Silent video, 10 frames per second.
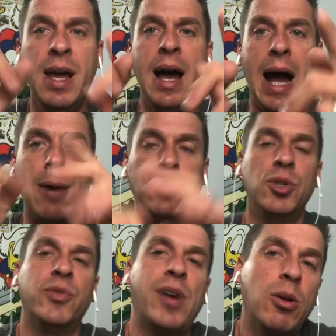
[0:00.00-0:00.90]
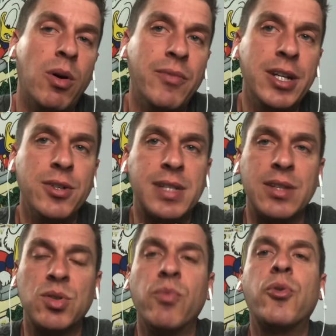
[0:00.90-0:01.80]
I will do the follow-up videos
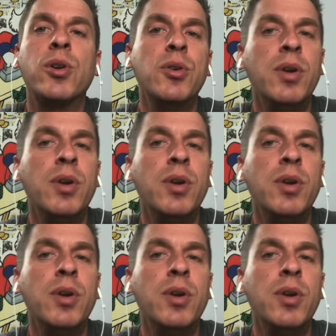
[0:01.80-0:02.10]
answering for you.